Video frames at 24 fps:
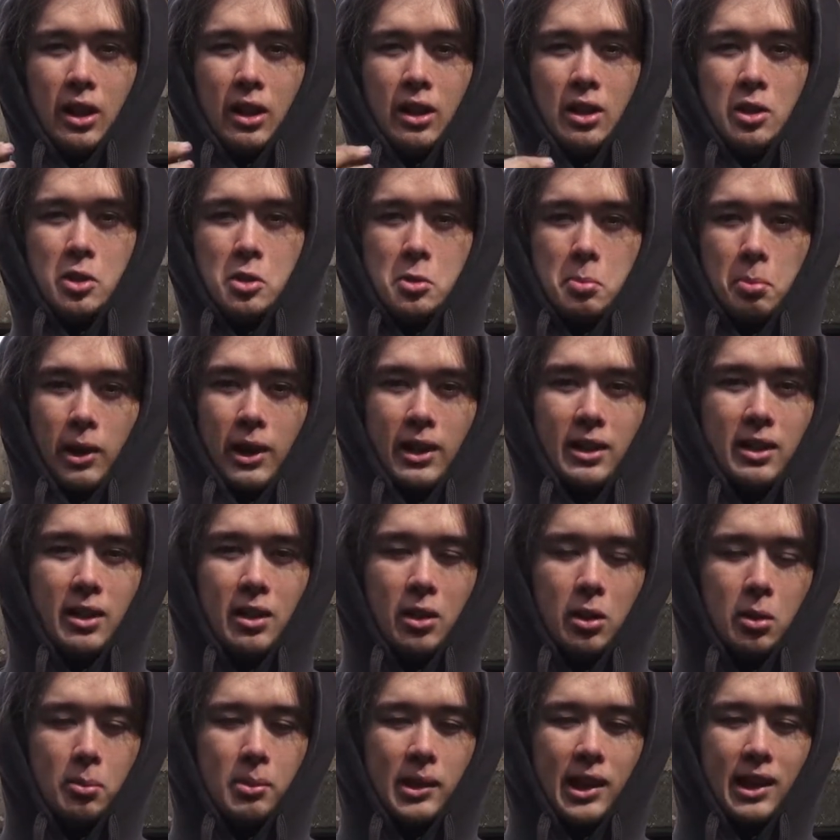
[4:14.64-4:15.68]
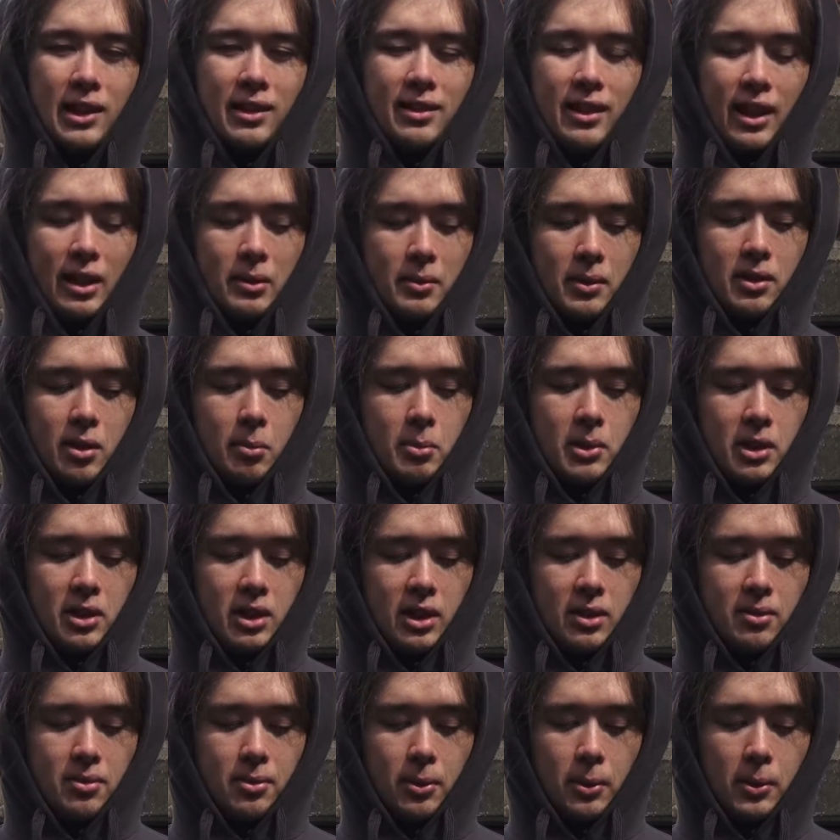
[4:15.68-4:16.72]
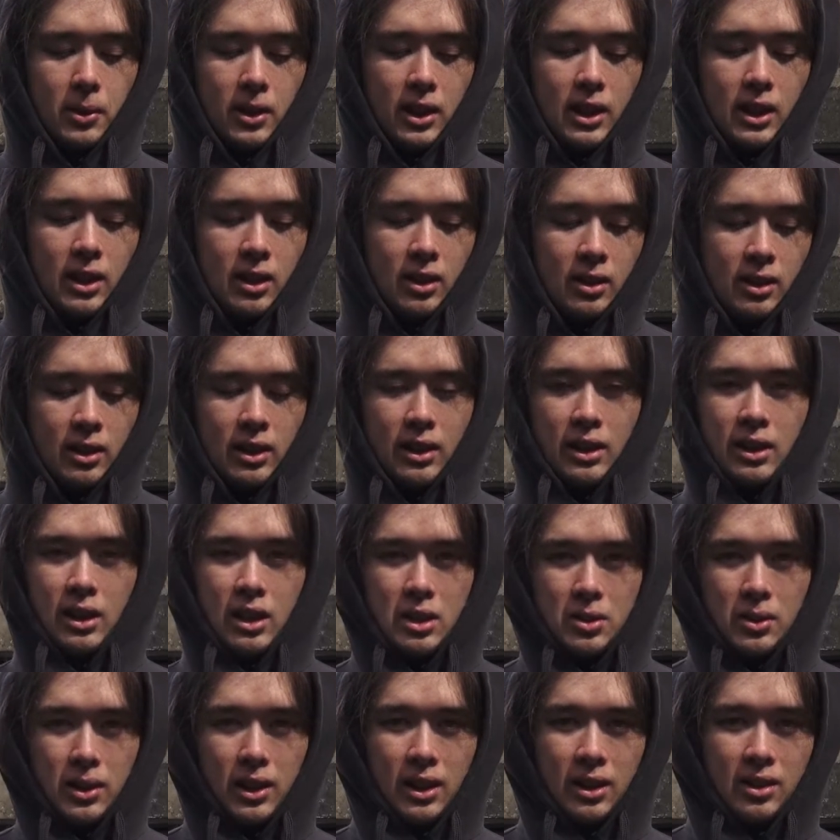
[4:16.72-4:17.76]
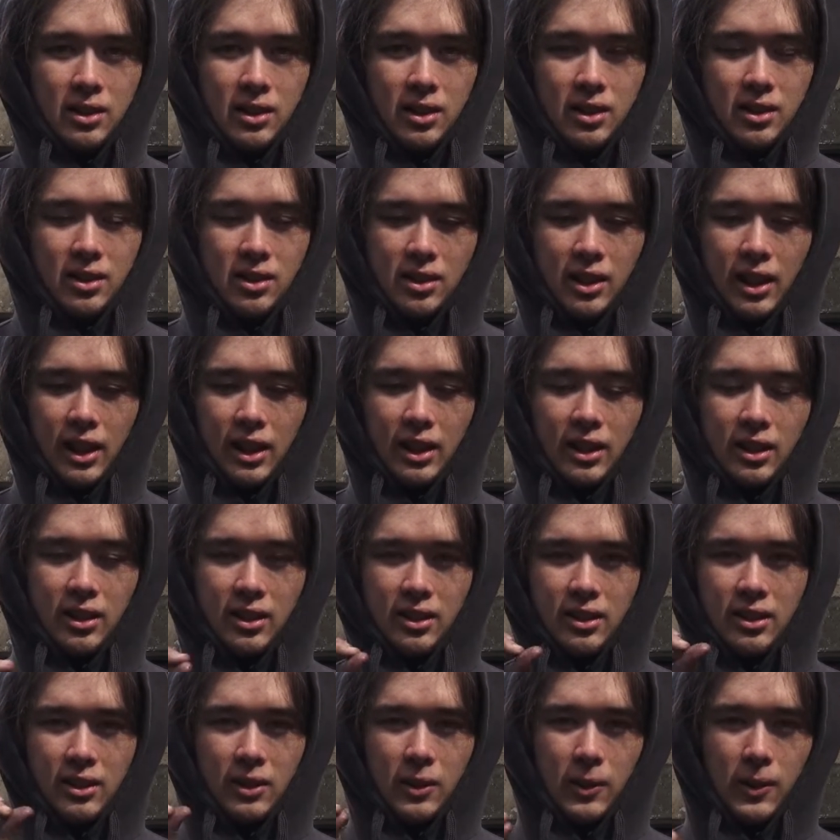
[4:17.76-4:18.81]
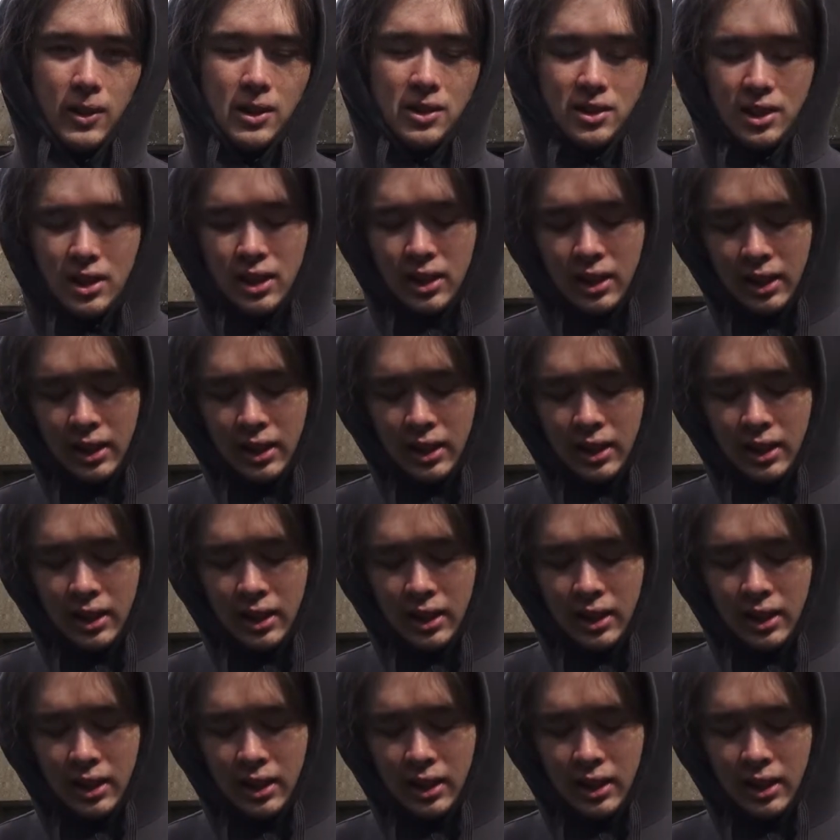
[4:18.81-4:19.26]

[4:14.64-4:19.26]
sprayed the whole block down with WD-40, so you can see this is kind of greasy.